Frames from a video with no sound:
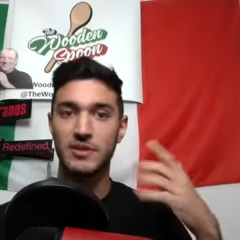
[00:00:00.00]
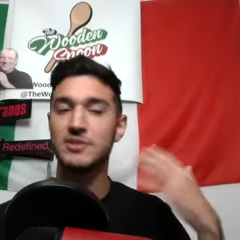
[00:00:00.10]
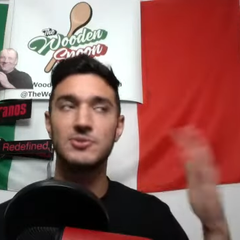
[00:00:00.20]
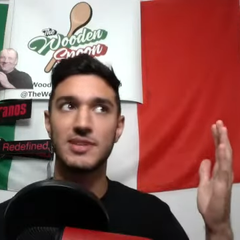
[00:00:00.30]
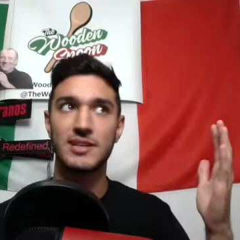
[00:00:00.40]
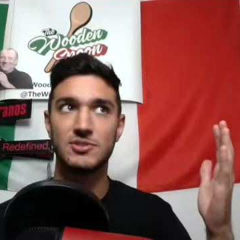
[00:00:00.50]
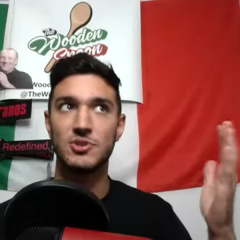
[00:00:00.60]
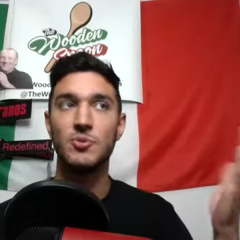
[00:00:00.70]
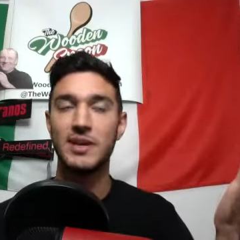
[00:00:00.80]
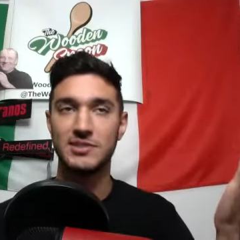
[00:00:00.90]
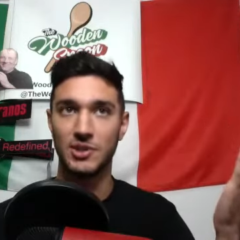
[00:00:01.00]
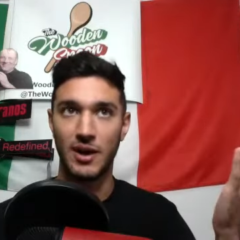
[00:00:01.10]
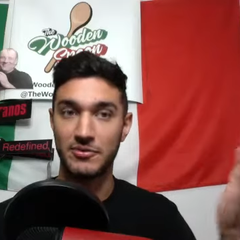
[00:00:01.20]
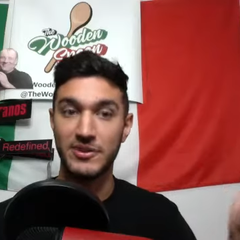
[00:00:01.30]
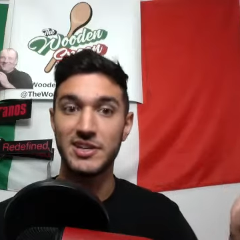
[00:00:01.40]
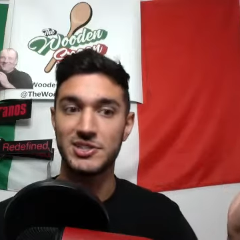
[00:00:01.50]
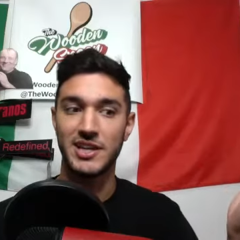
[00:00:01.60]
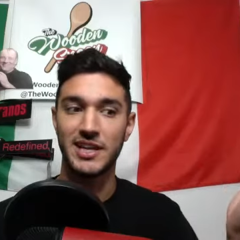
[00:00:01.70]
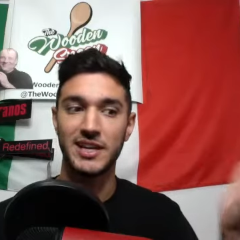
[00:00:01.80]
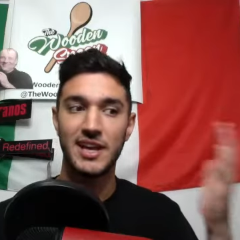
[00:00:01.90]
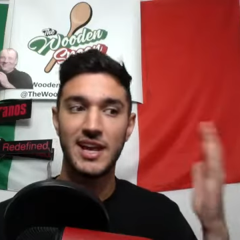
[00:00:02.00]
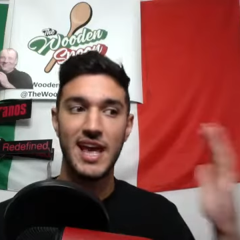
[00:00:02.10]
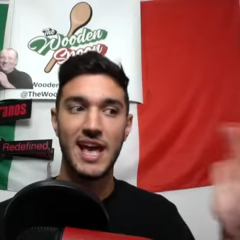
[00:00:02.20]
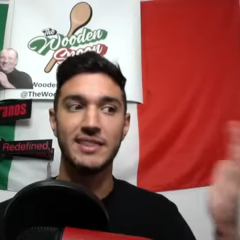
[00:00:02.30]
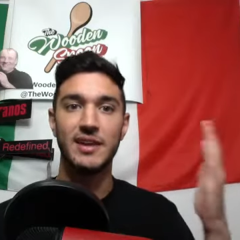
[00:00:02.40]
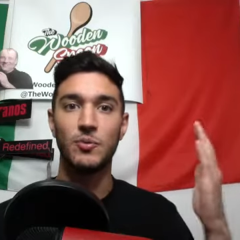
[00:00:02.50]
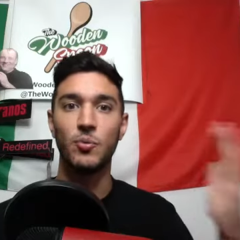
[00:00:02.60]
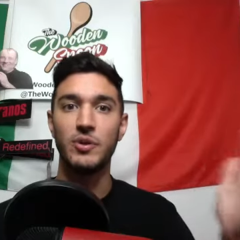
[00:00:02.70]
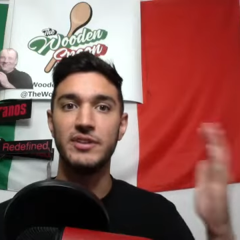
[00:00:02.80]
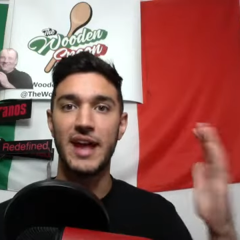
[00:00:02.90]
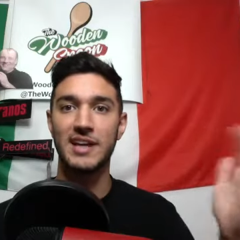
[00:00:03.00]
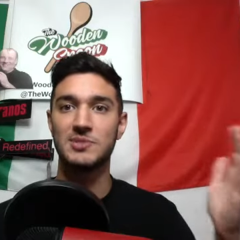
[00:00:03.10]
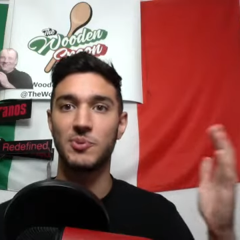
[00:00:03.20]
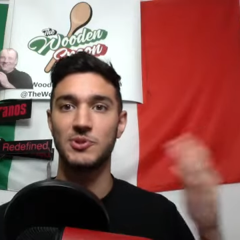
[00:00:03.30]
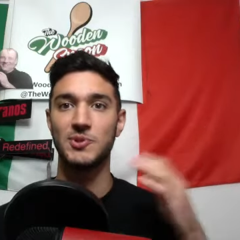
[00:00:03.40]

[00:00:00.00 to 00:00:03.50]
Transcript: This was like two weeks ago. I finished it and it wouldn't export.